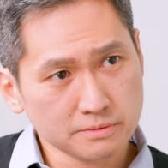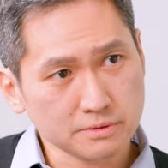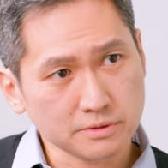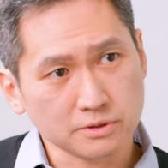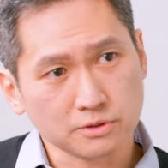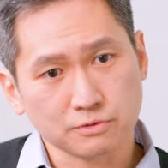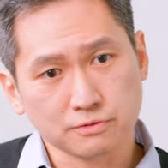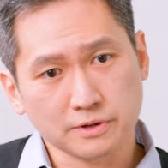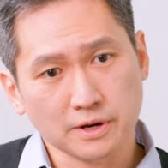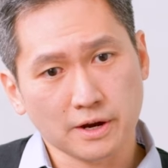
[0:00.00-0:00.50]

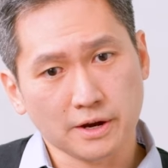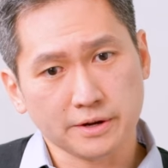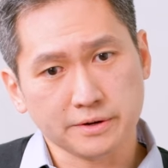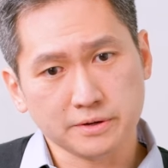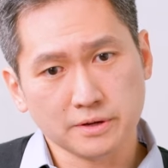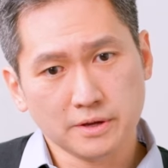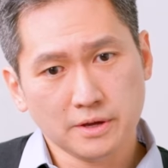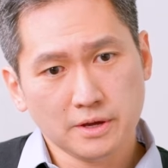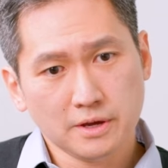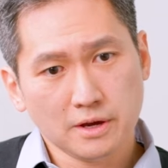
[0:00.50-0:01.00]
You've got
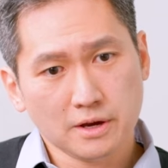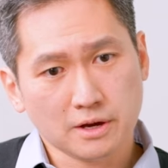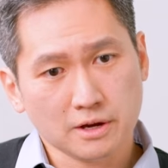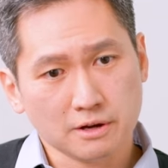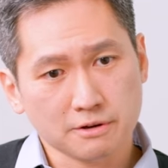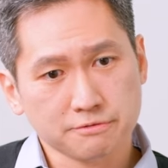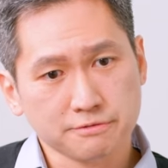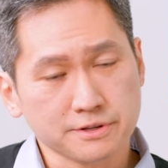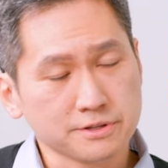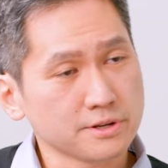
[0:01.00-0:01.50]

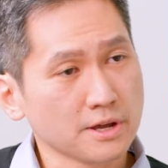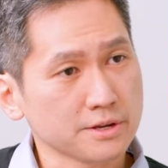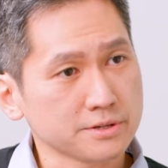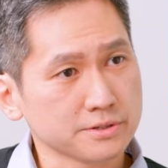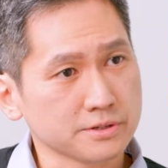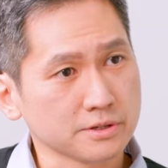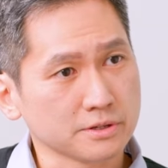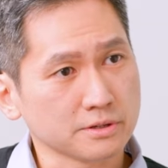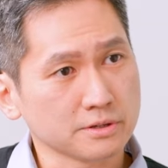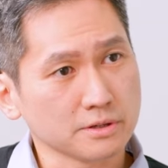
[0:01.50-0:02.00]

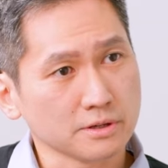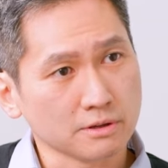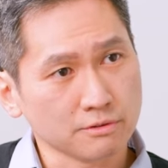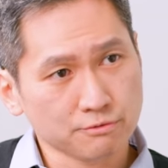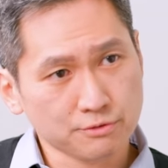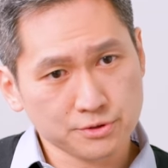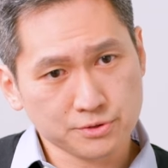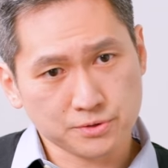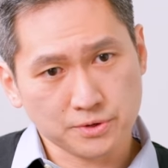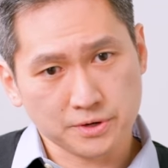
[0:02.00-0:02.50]
fantastic
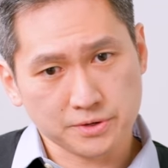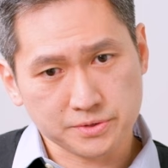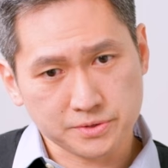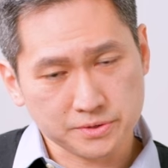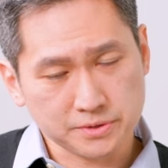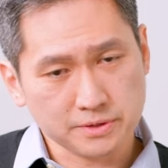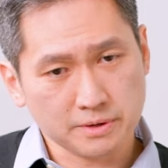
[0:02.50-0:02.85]
infrastructure.